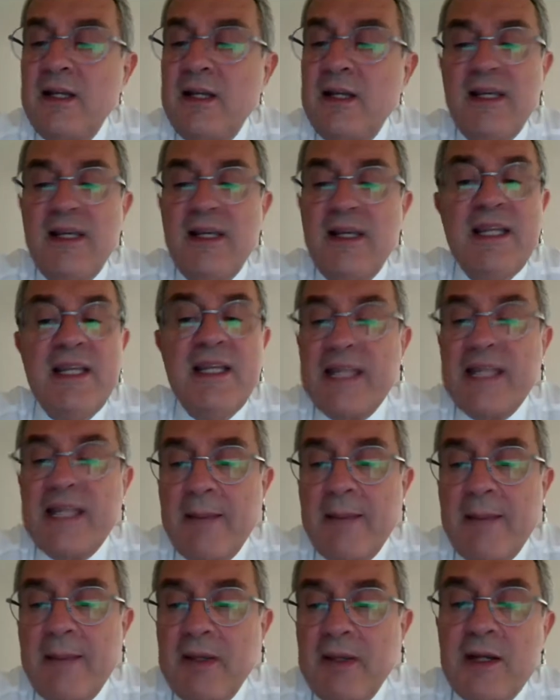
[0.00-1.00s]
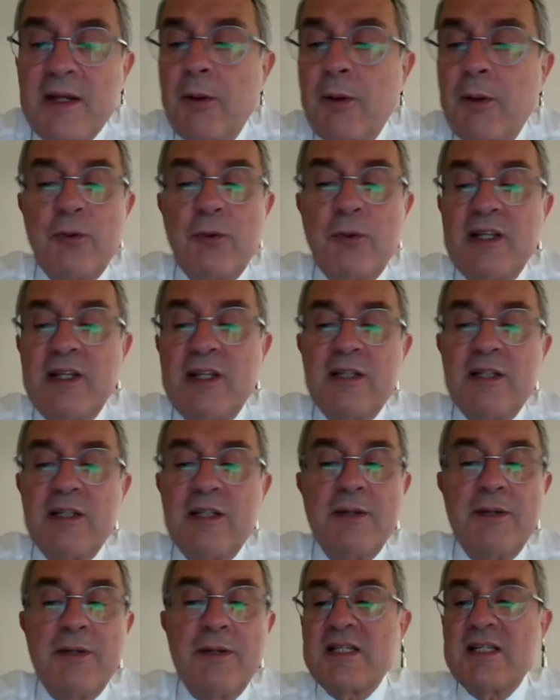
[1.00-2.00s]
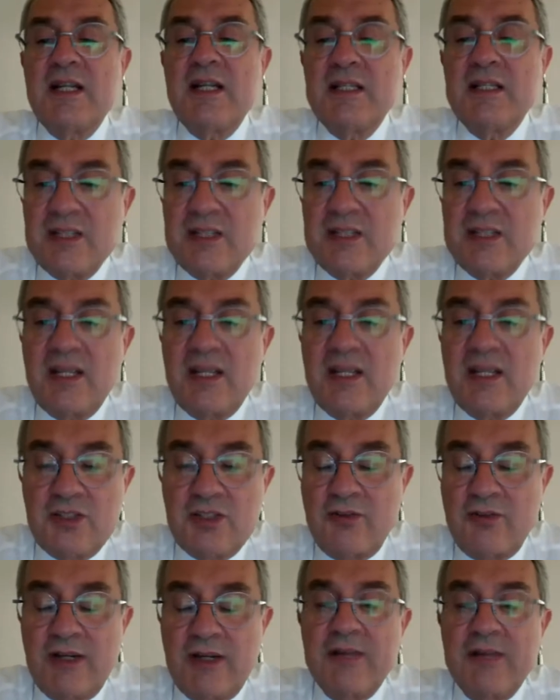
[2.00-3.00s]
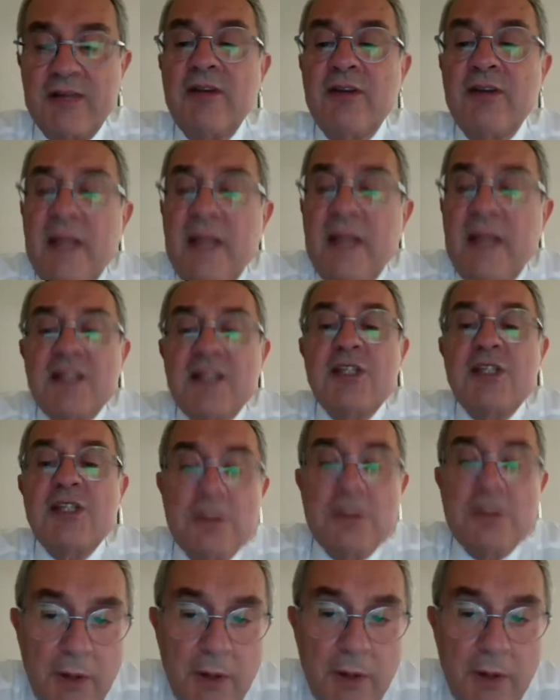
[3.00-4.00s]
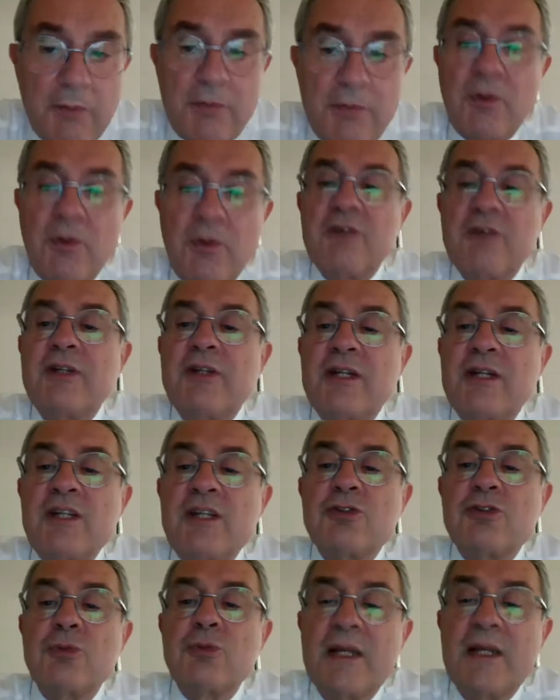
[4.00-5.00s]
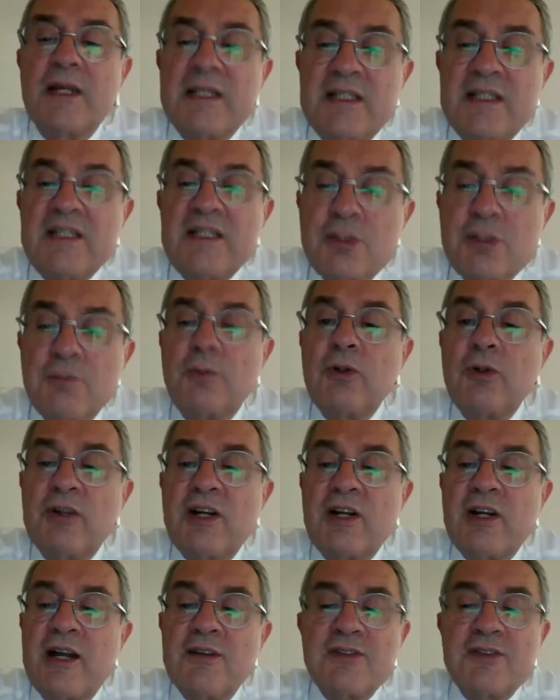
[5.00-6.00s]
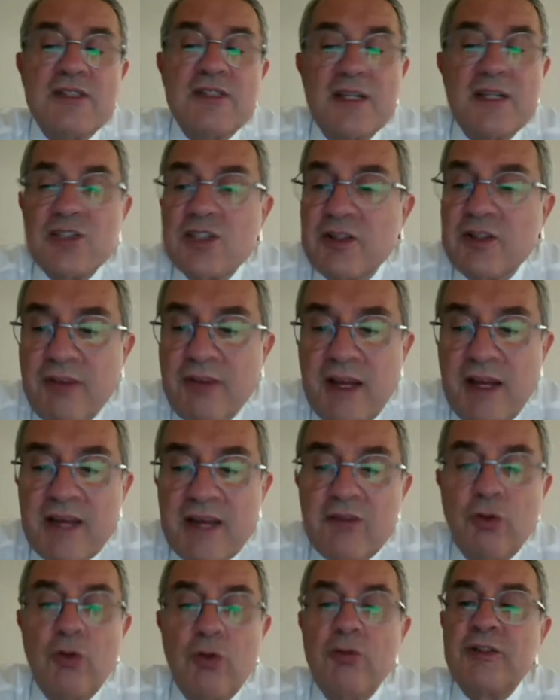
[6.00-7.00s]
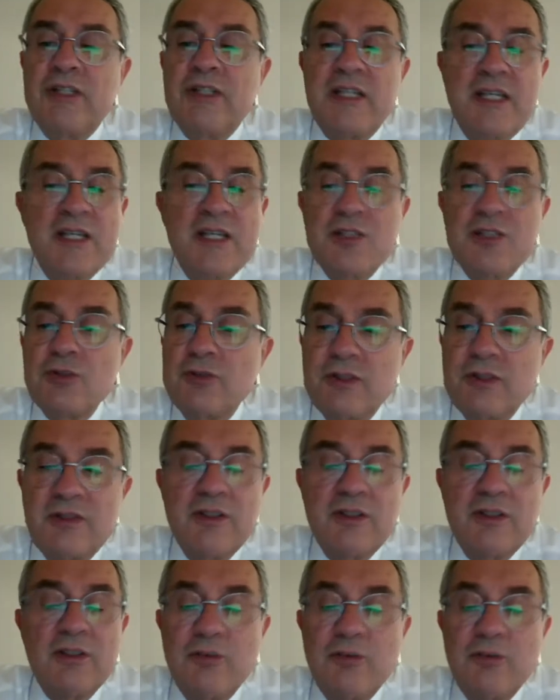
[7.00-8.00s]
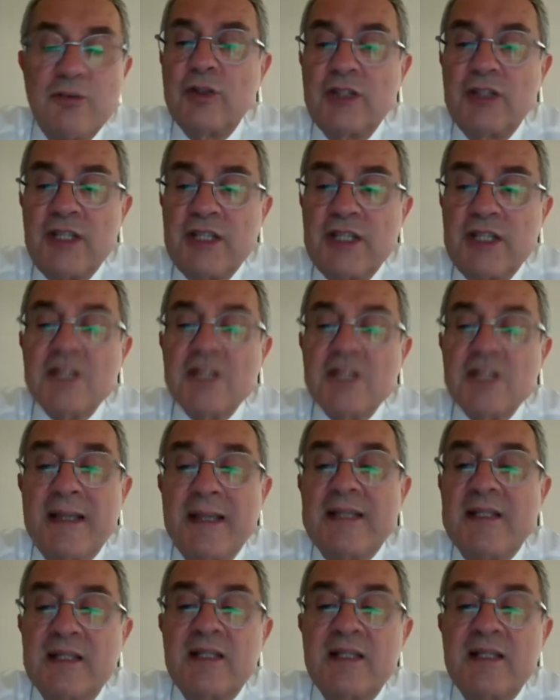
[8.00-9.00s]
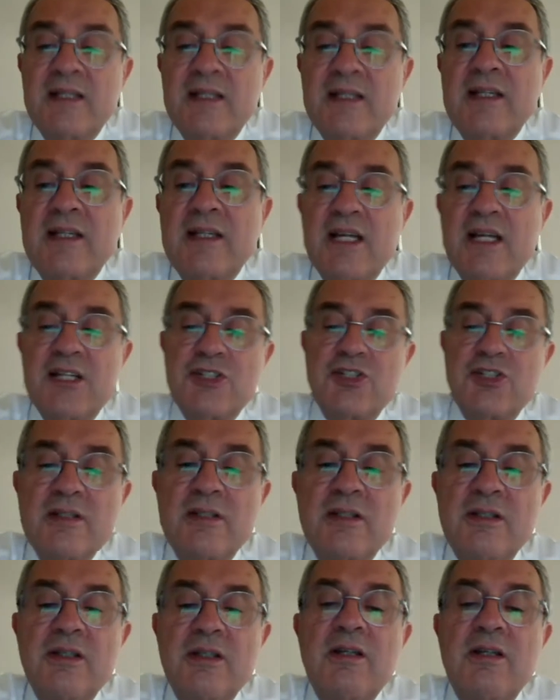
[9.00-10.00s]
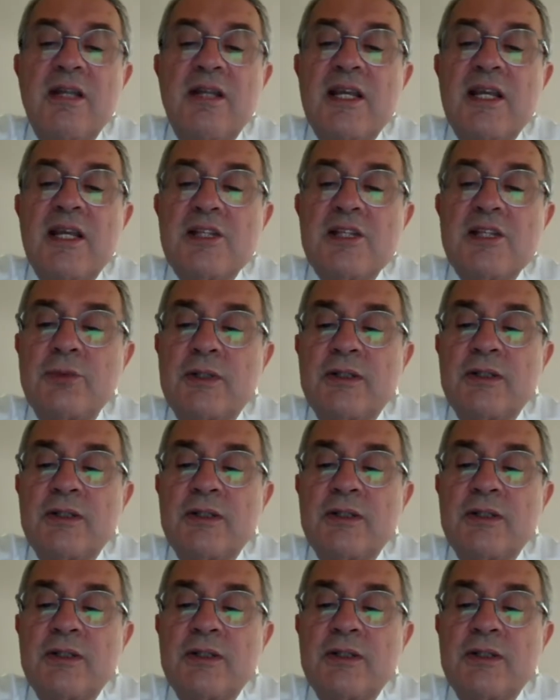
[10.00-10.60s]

can be repeated by the and survive. And this is probably one of the reasons why these small grafts survive over the years, over 30, 40 years, better than large. Next.